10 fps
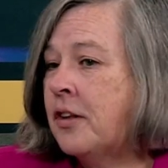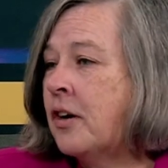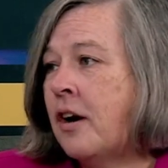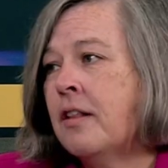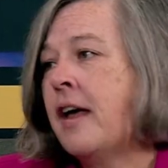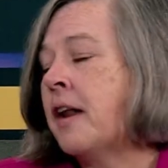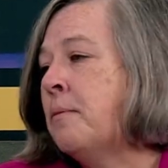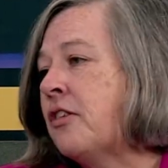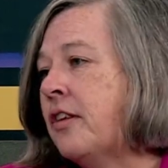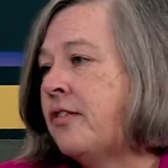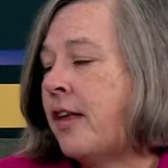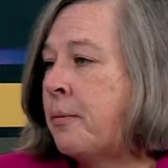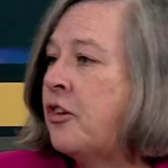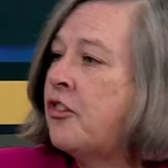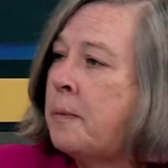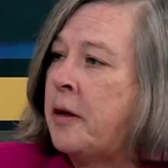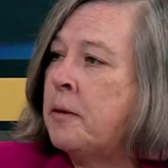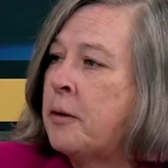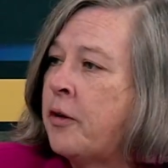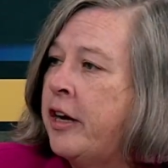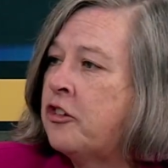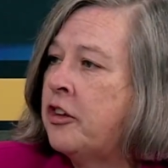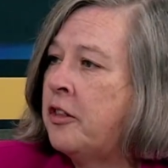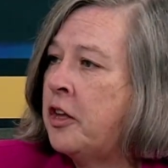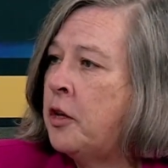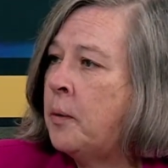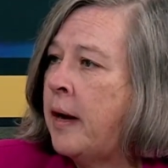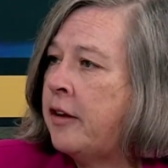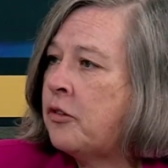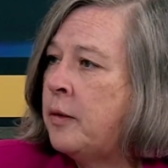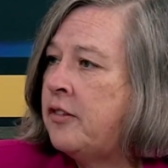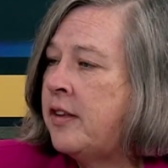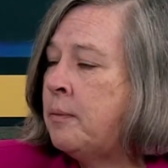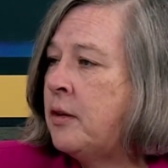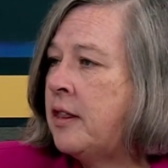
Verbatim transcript: there are a lot of misconceptions about immigration in the U.S. We seem to